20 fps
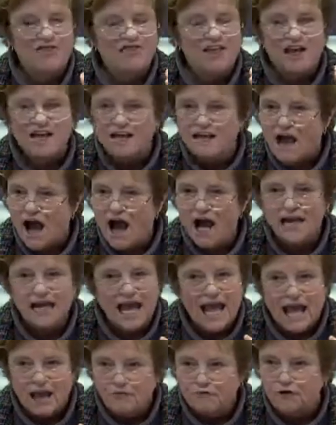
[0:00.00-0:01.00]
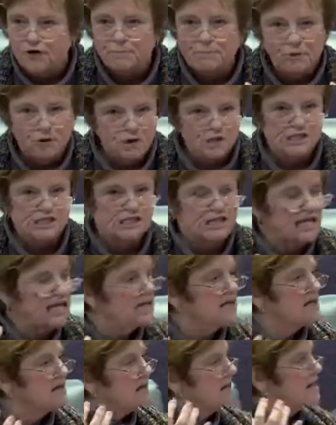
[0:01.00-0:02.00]
that not every person
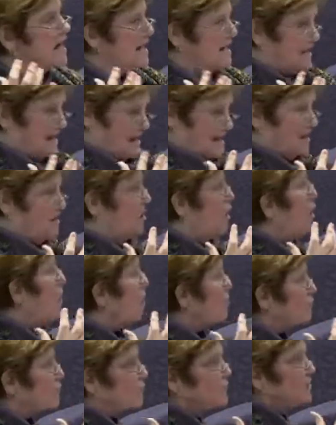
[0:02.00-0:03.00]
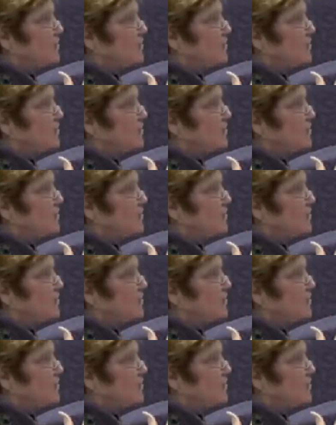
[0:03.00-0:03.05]
in Connecticut over